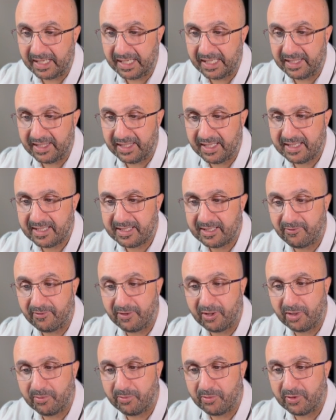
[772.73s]
and this
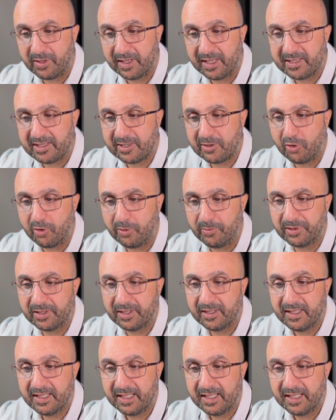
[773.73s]
variable is scoped